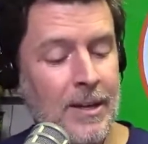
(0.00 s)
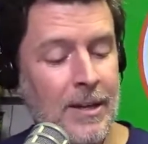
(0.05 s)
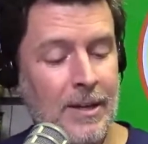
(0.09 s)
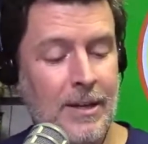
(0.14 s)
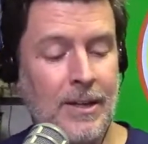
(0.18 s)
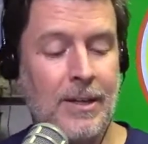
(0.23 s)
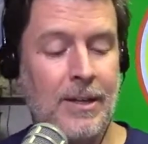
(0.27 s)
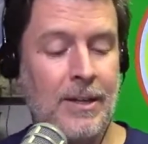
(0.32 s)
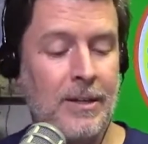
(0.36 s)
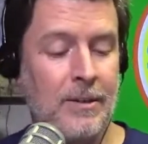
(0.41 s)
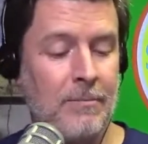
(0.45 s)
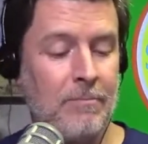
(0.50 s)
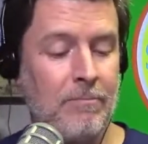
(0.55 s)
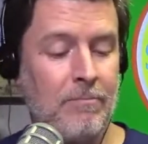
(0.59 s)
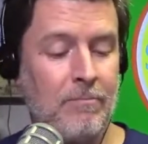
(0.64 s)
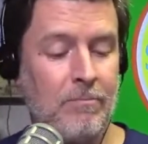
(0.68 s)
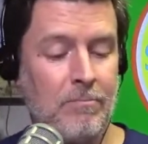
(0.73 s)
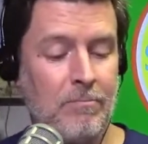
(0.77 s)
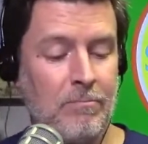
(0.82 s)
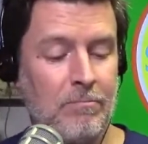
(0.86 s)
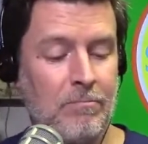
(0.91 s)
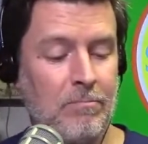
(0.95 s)

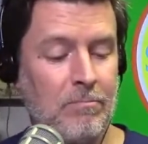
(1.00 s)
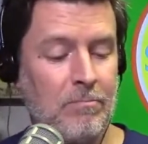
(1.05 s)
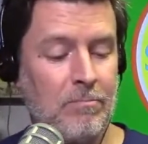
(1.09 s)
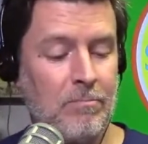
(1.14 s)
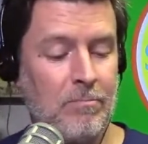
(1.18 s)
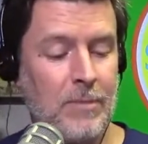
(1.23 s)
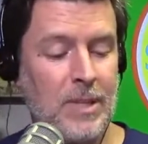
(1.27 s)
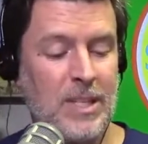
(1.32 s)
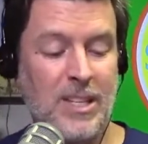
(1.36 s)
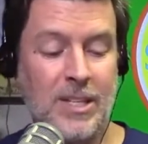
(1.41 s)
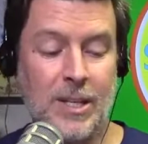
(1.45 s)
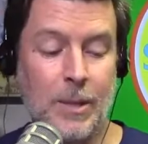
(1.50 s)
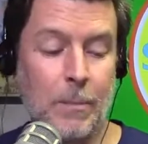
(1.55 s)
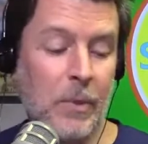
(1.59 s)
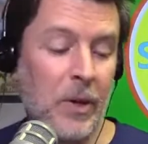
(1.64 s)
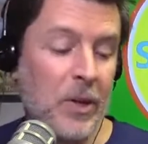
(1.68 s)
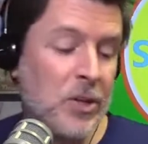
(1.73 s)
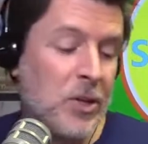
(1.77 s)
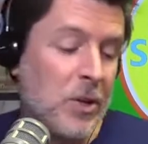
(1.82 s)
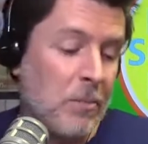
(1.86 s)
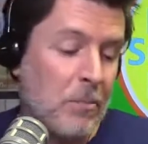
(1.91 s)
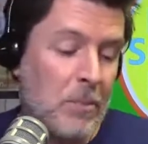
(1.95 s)
Is this a
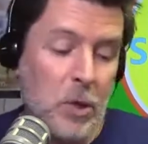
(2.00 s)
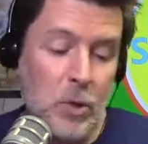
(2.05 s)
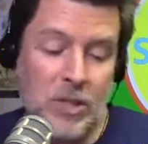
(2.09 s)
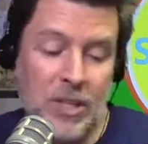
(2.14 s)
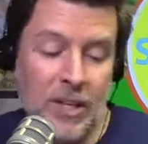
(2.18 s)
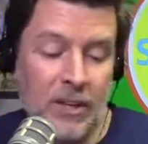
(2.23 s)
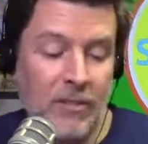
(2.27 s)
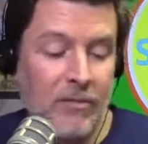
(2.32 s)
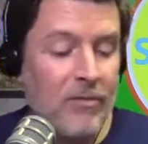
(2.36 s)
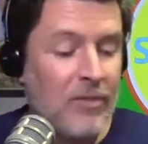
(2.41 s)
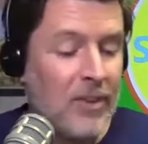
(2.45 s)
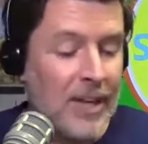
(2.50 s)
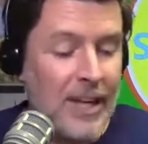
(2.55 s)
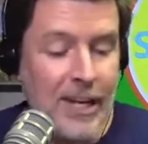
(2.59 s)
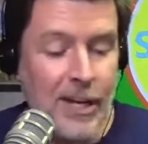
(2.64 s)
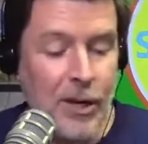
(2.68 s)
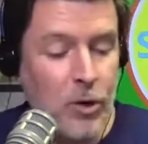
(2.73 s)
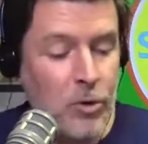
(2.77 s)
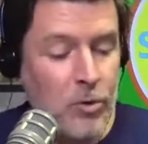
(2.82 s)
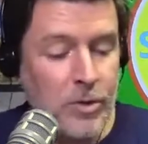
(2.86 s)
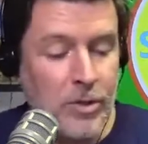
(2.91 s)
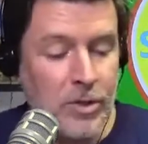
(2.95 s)
bunch of music
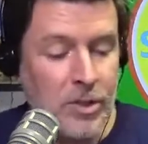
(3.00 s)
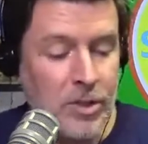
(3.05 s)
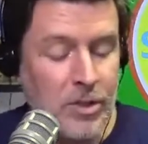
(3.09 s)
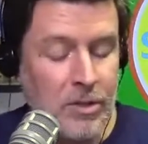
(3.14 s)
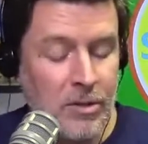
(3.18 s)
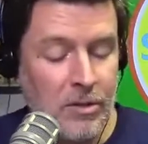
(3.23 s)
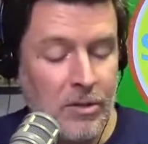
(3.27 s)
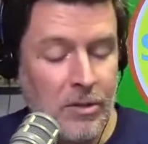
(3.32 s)
videos?